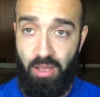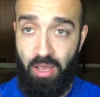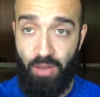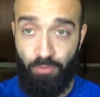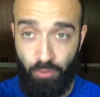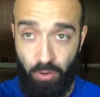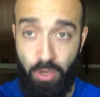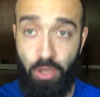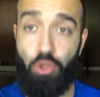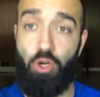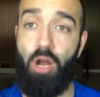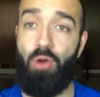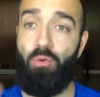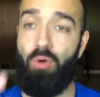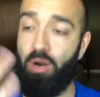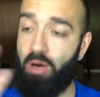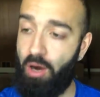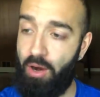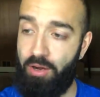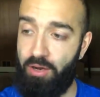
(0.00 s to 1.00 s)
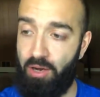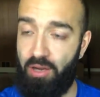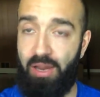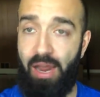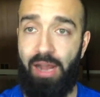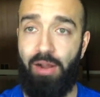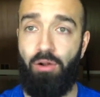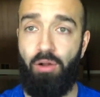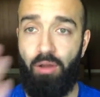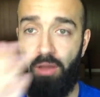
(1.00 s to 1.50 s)
If you were to draw one card in your
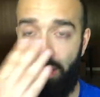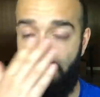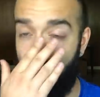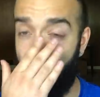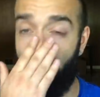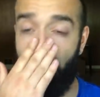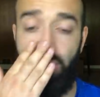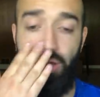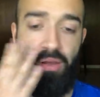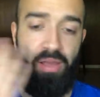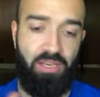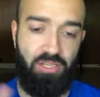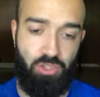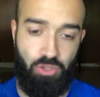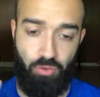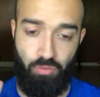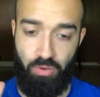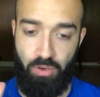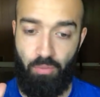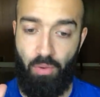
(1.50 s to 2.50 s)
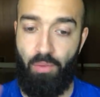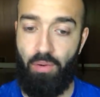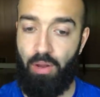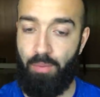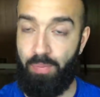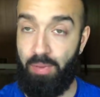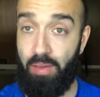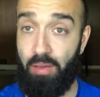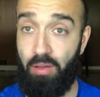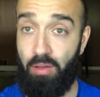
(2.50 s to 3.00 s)
deck in Yu-Gi-Oh! history, what would
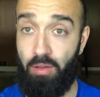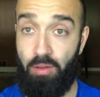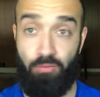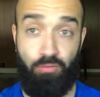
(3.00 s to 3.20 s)
it be?